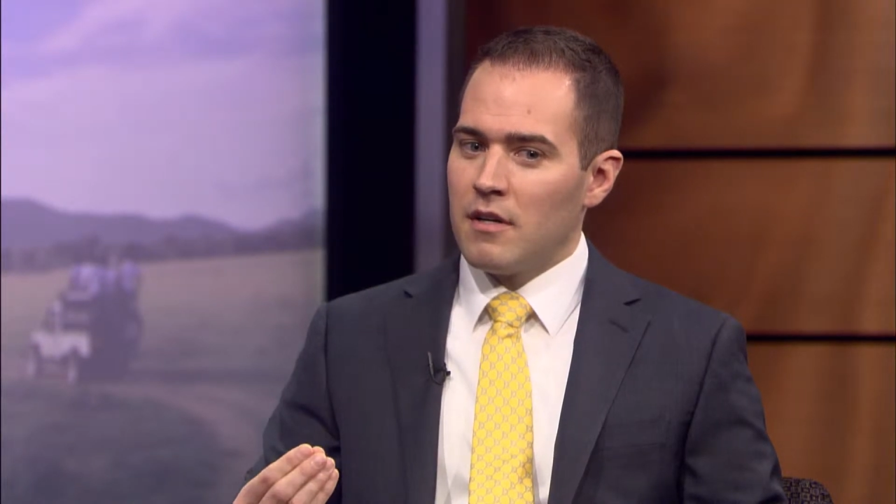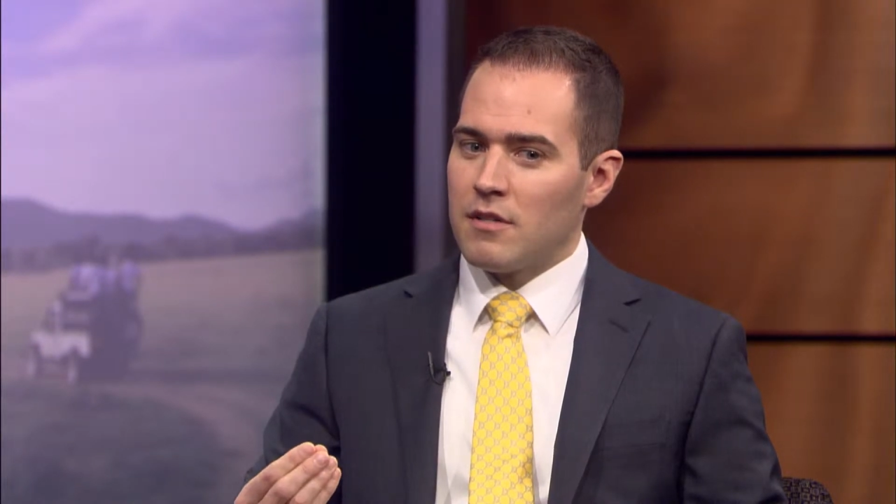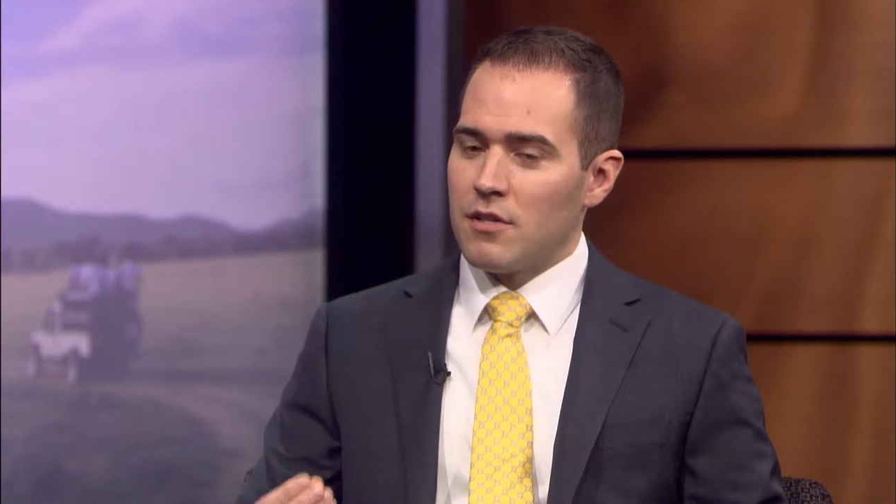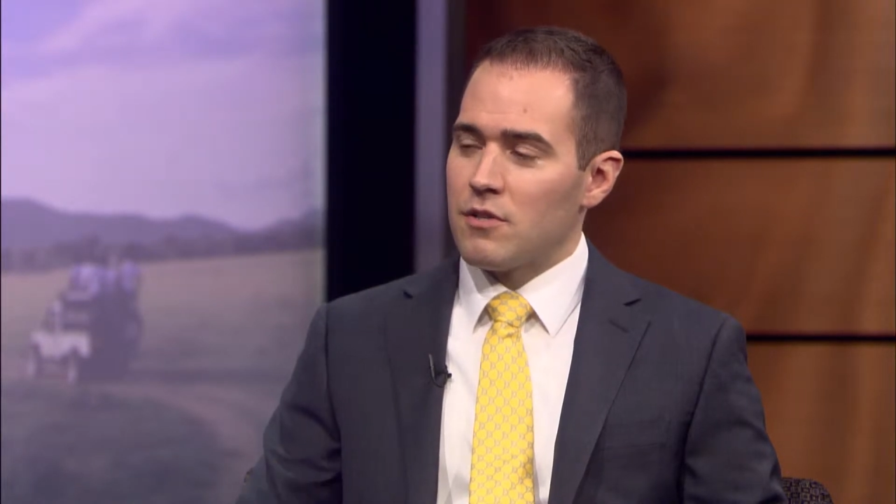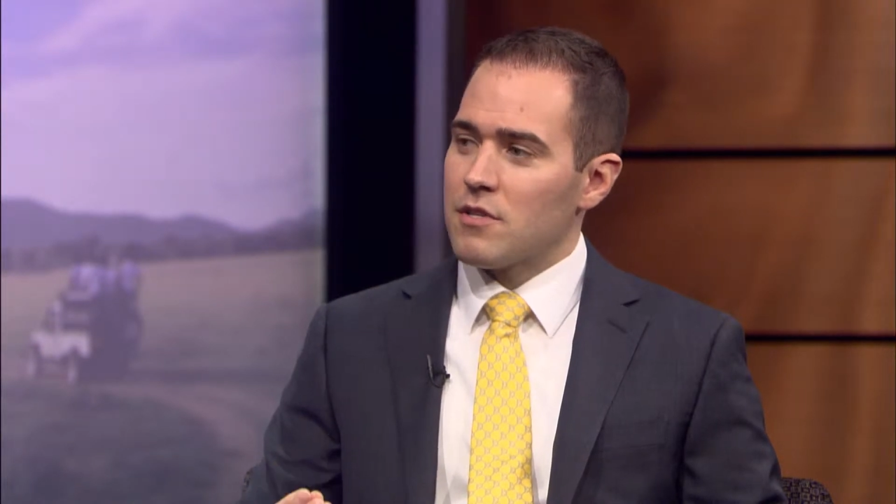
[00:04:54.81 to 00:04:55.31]

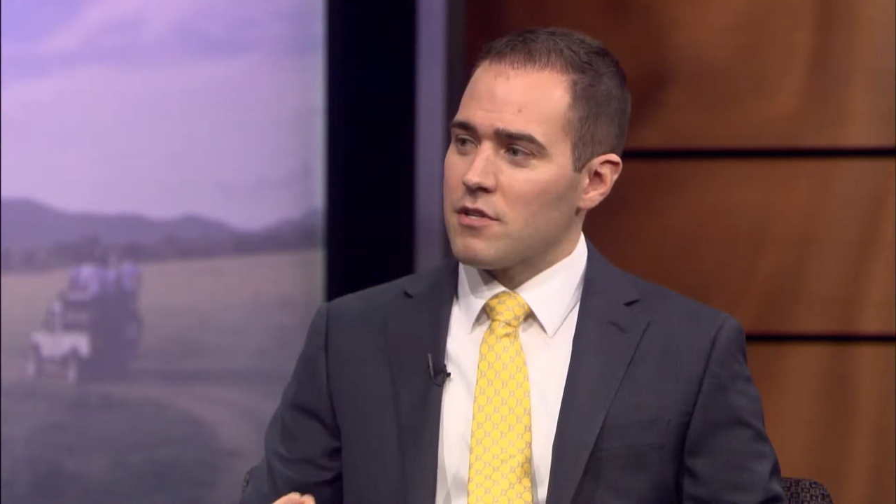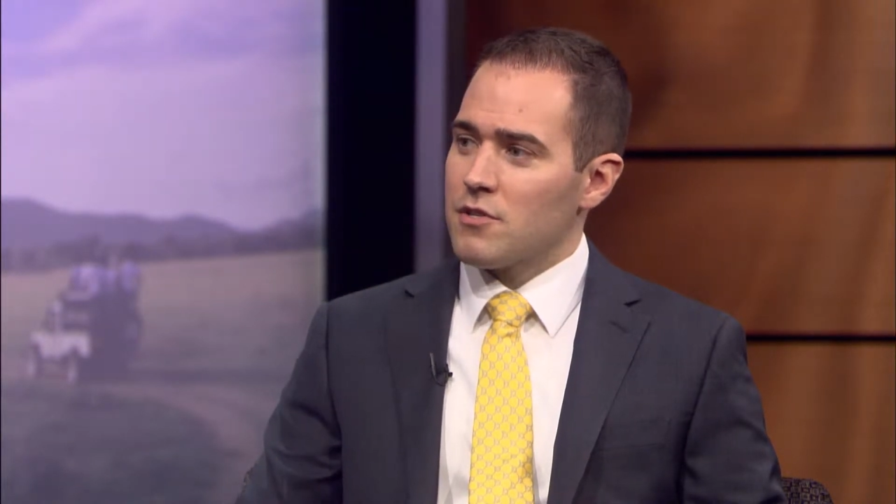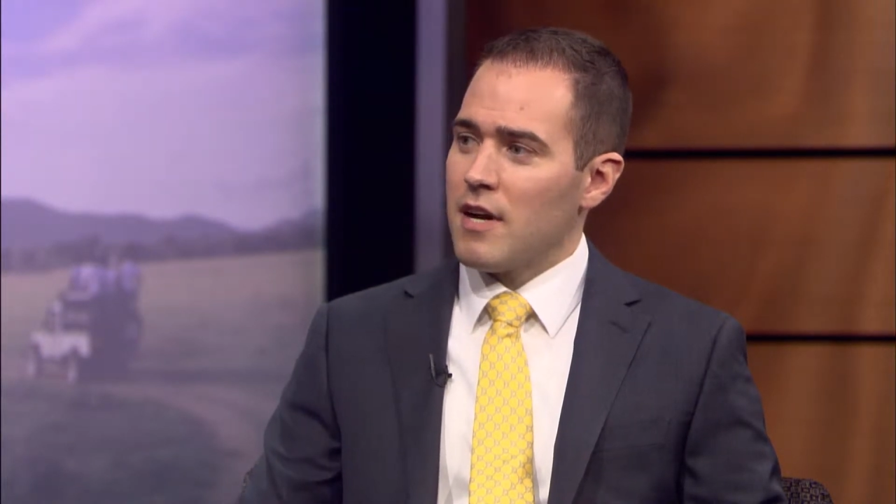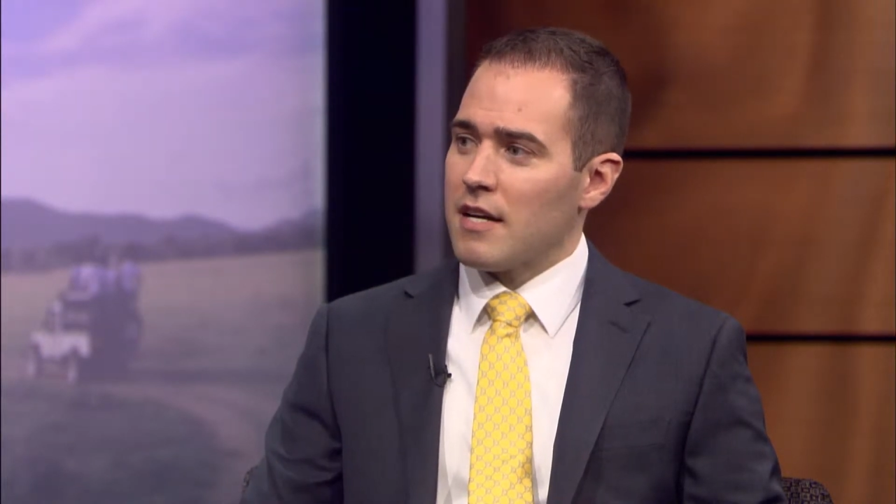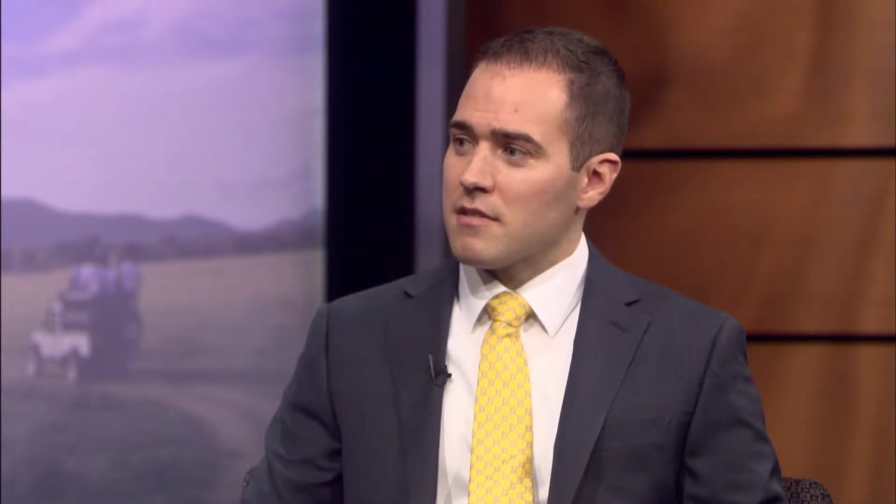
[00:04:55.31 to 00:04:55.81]
to use their
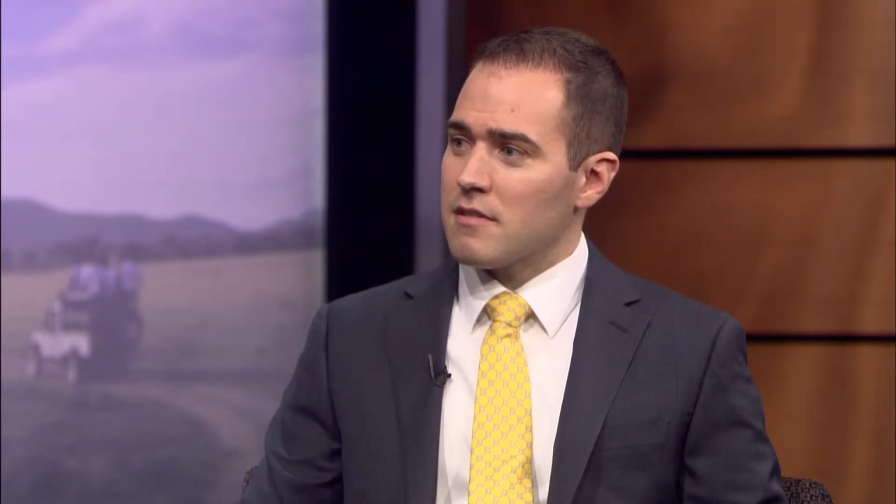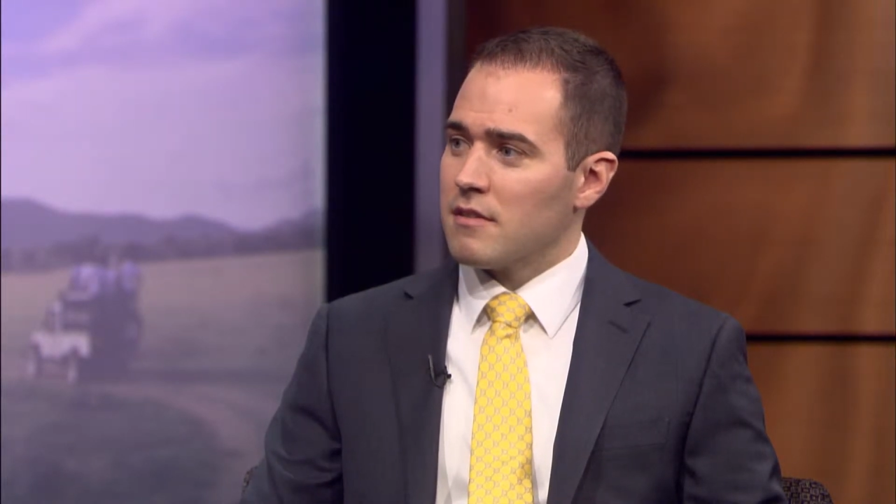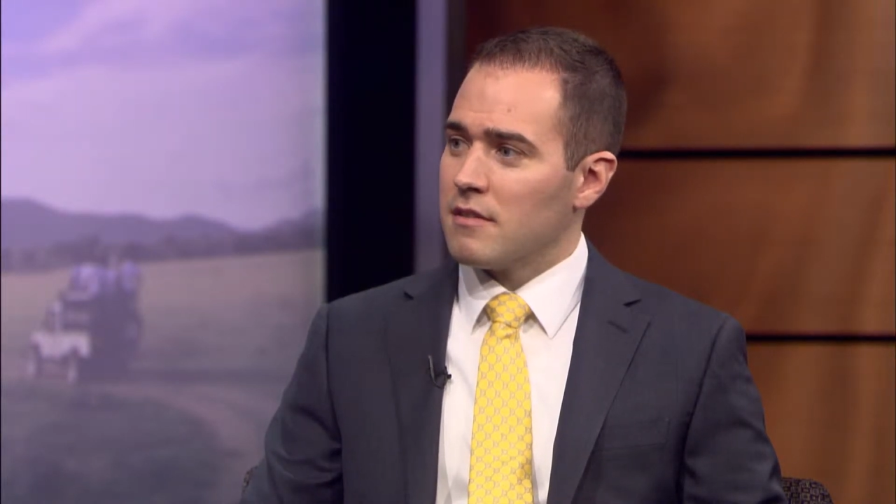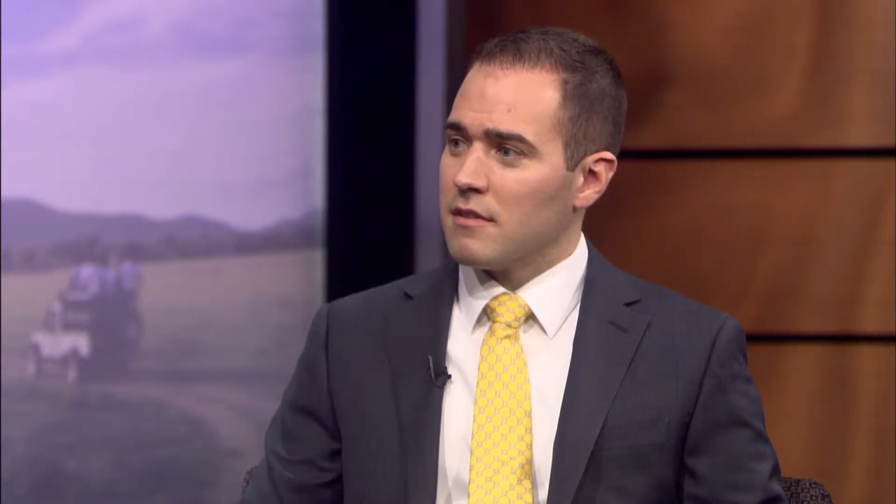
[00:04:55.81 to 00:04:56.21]
strengths.